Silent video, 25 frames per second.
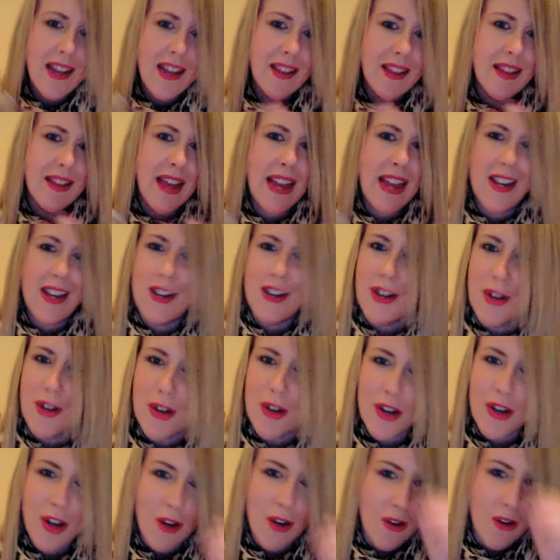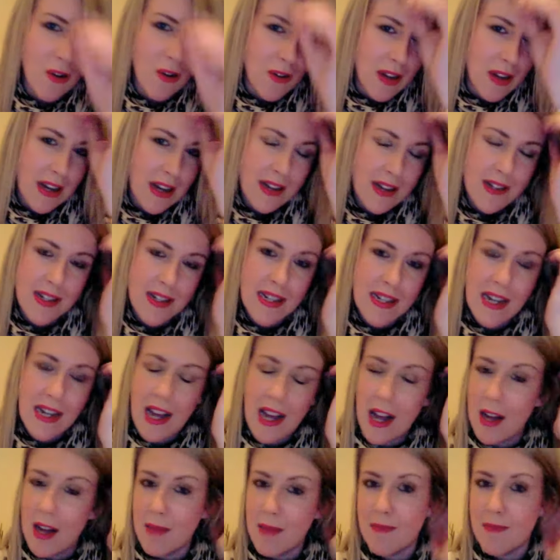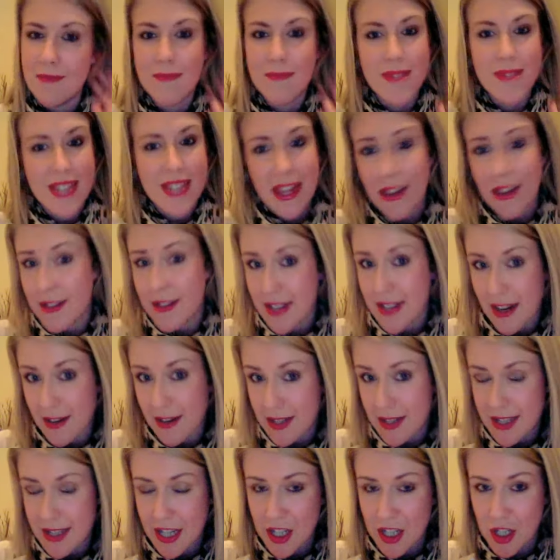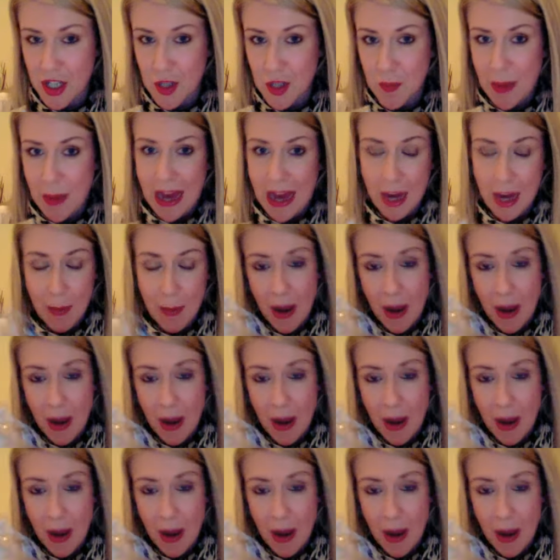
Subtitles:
then you can no longer send those hair extensions back.